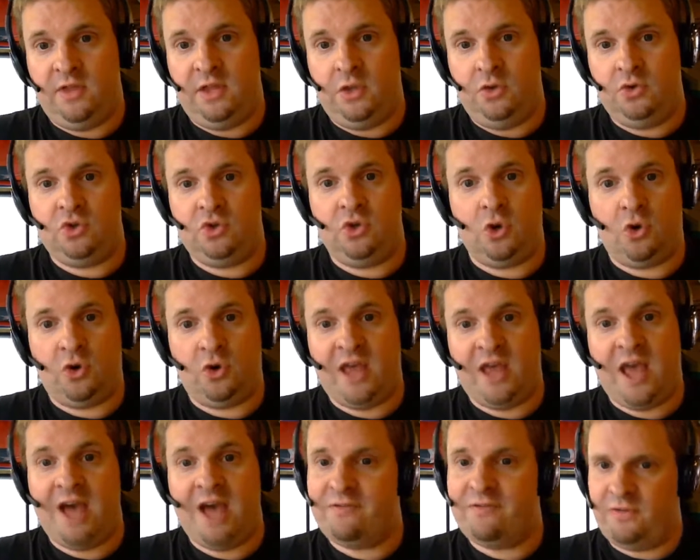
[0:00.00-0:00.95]
that you should already
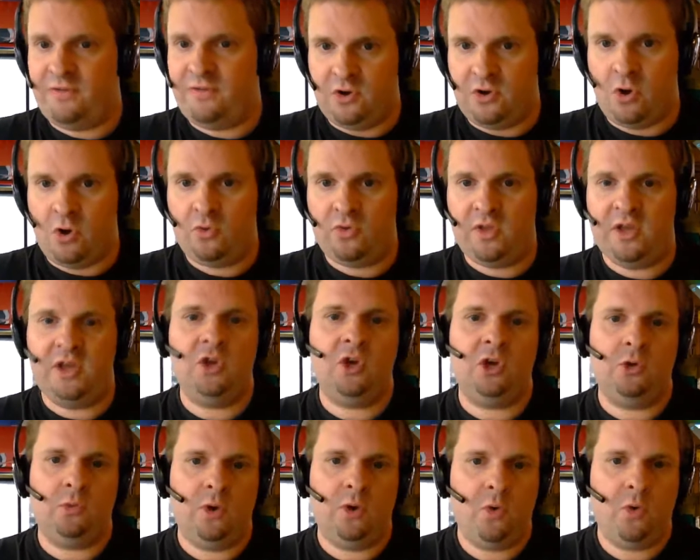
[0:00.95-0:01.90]
have. If you don't, then you
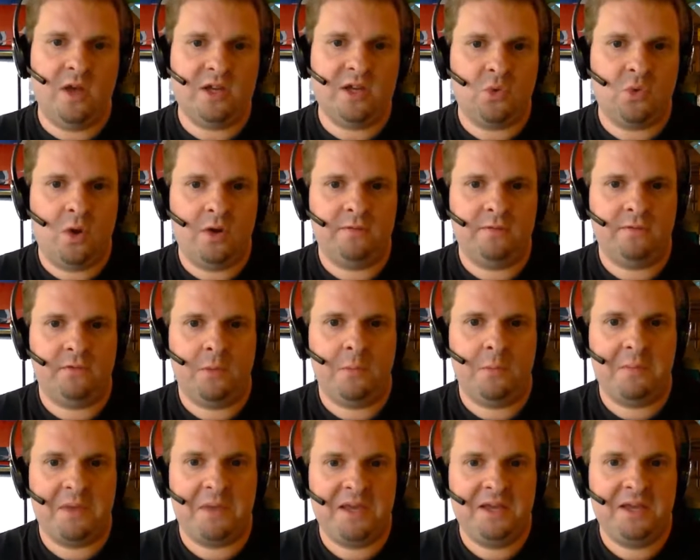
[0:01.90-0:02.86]
can request one
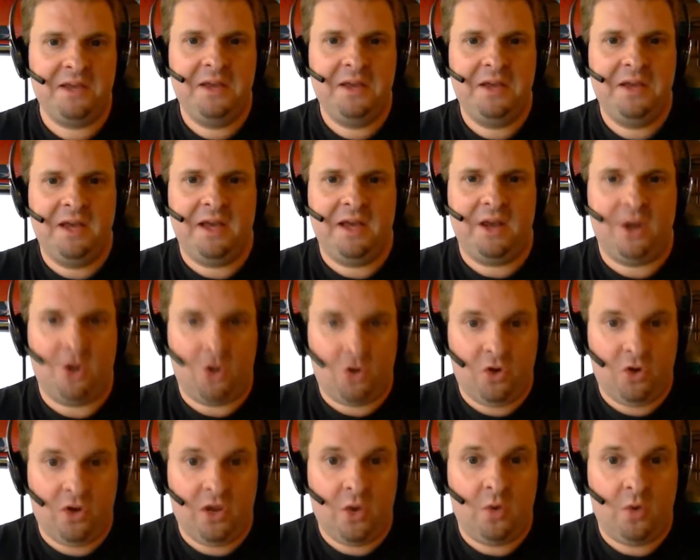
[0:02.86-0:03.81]
from me, and I'll
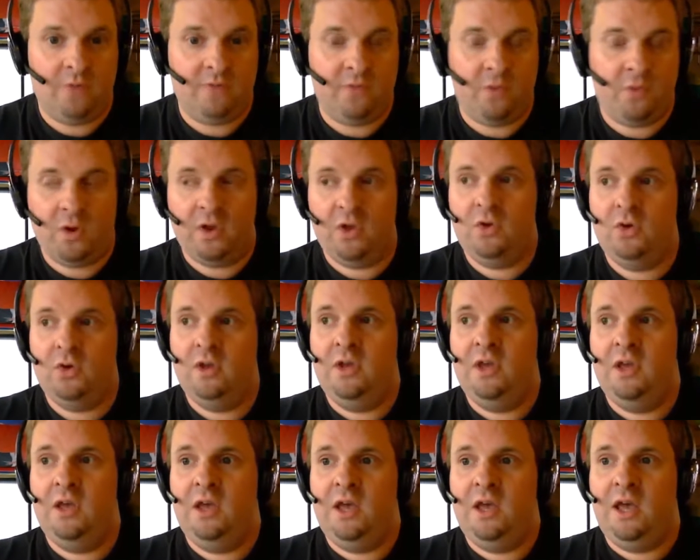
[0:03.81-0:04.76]
create one for you.
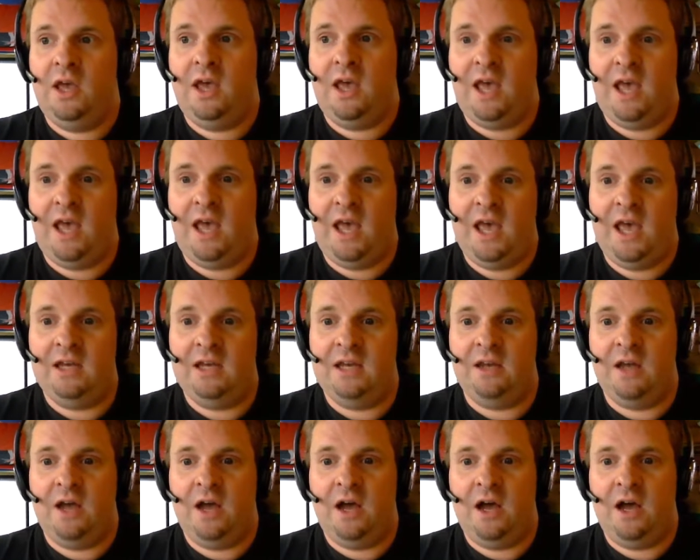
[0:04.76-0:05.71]

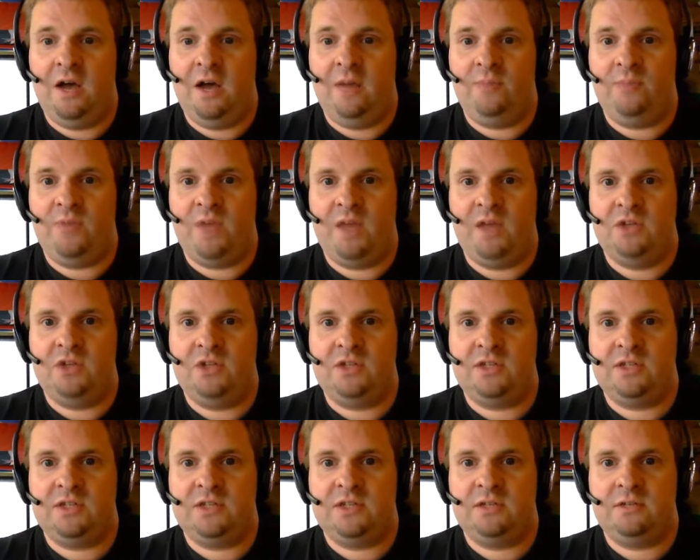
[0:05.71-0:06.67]
And
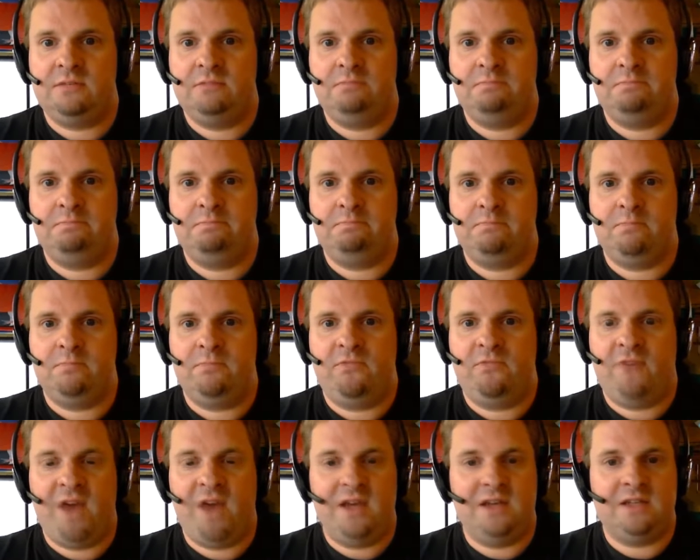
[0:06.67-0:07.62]
just
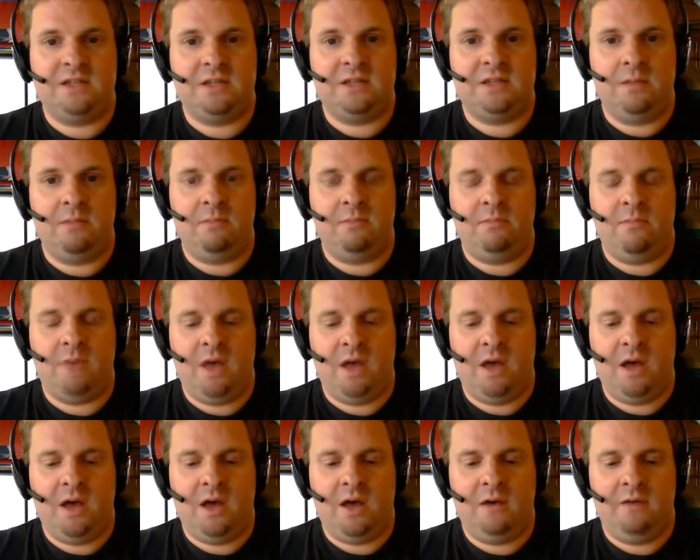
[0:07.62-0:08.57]
find some
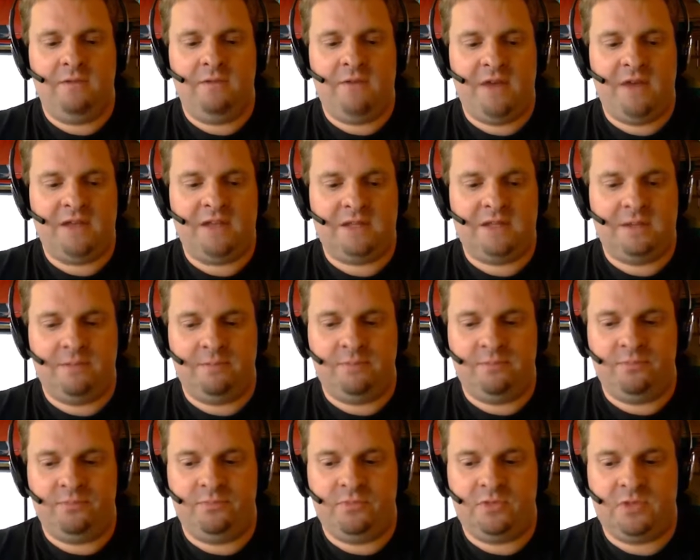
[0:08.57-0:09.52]

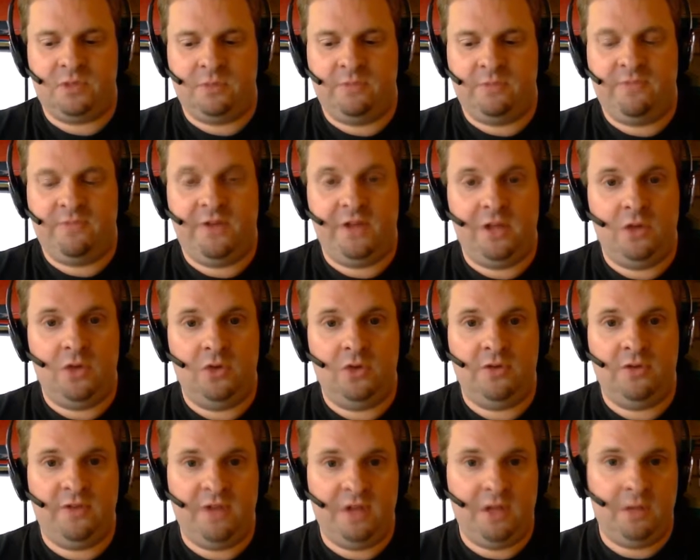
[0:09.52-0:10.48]
fellow
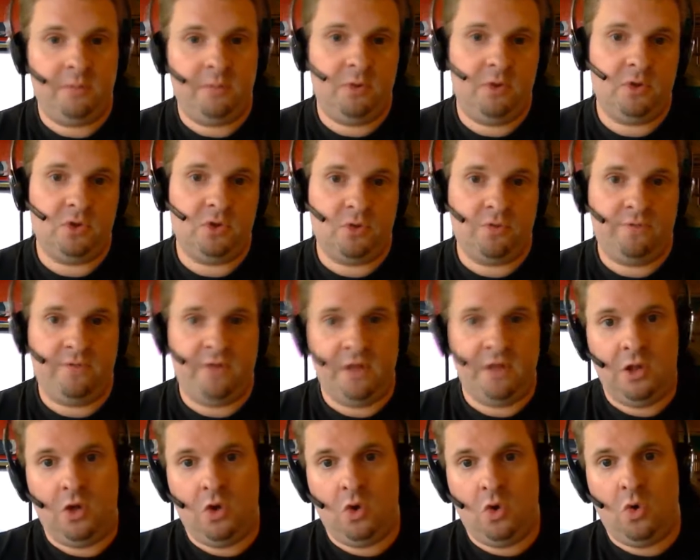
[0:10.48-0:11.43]
developers or
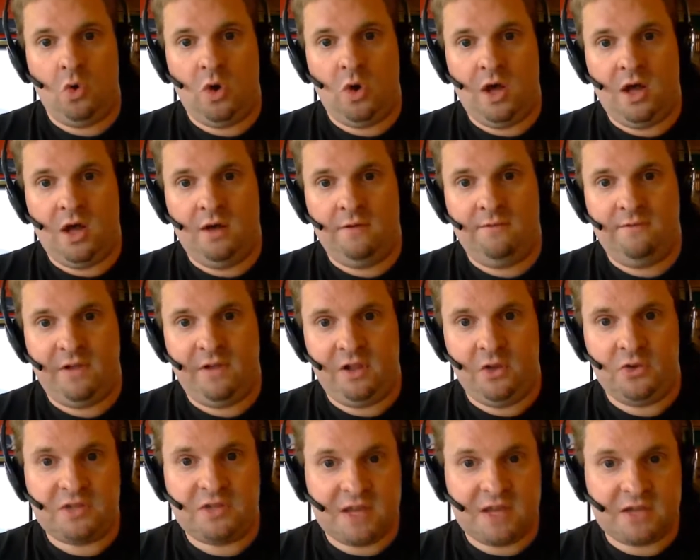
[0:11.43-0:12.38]

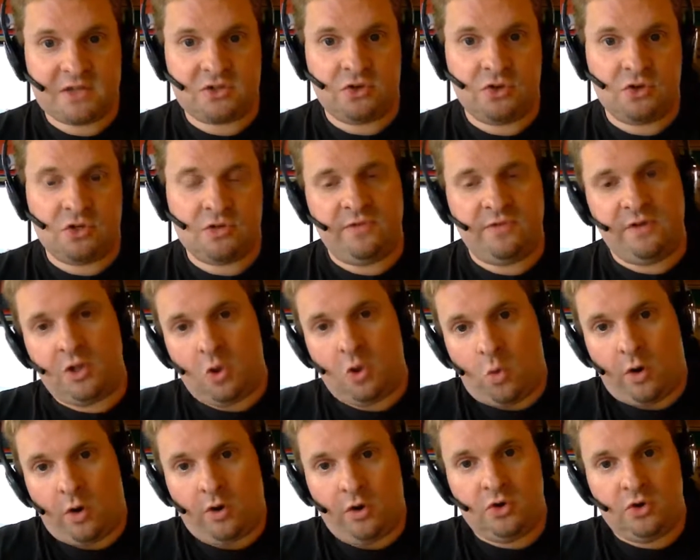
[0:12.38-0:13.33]
fellow testers, fellow
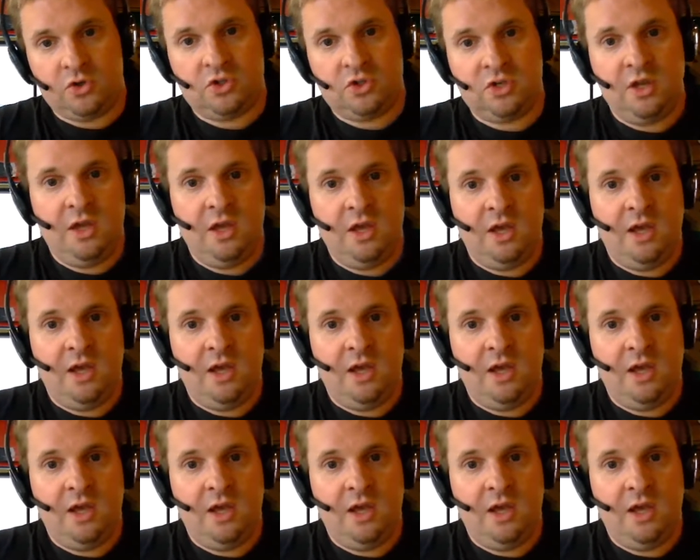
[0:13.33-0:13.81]
workers,